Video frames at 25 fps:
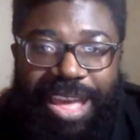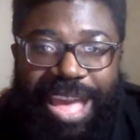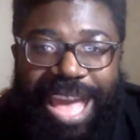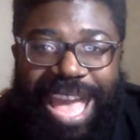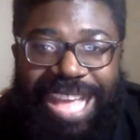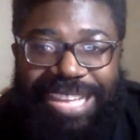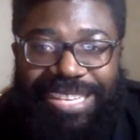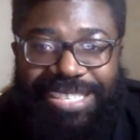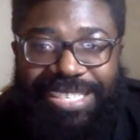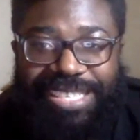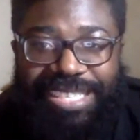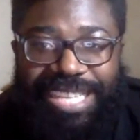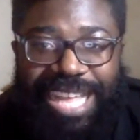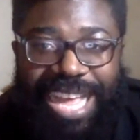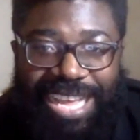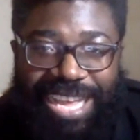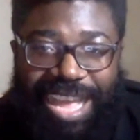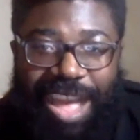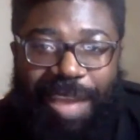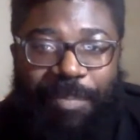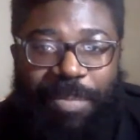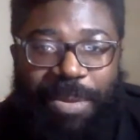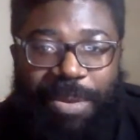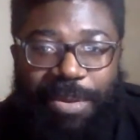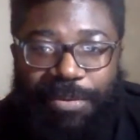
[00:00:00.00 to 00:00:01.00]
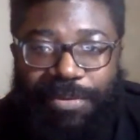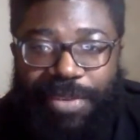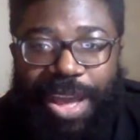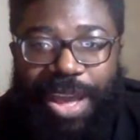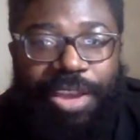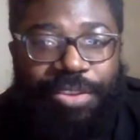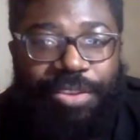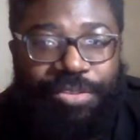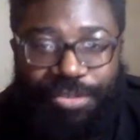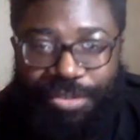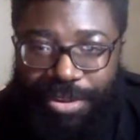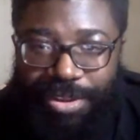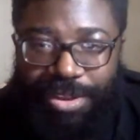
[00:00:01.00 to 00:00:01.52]
and she's like, I've been with
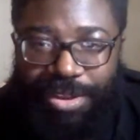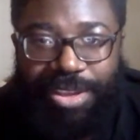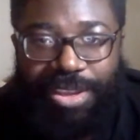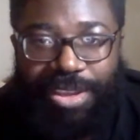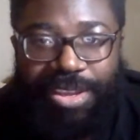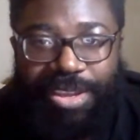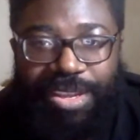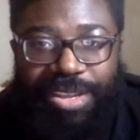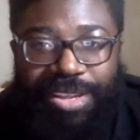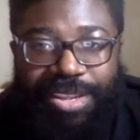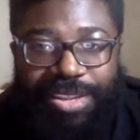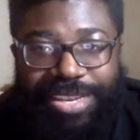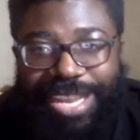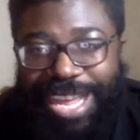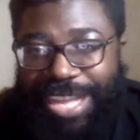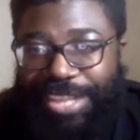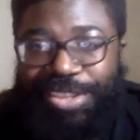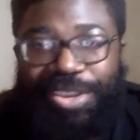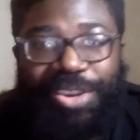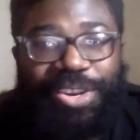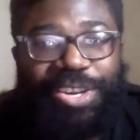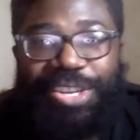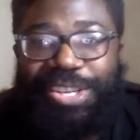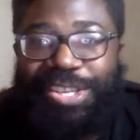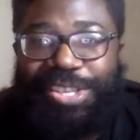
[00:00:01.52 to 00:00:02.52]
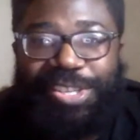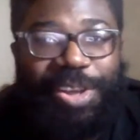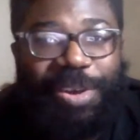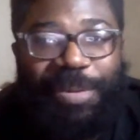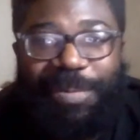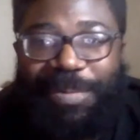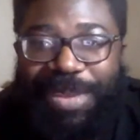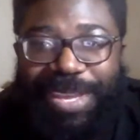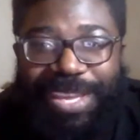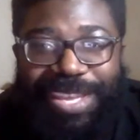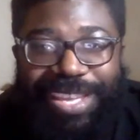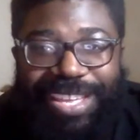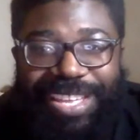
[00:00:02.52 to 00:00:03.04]
100, that's not going to stop
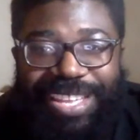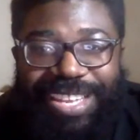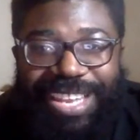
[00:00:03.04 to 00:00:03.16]
me.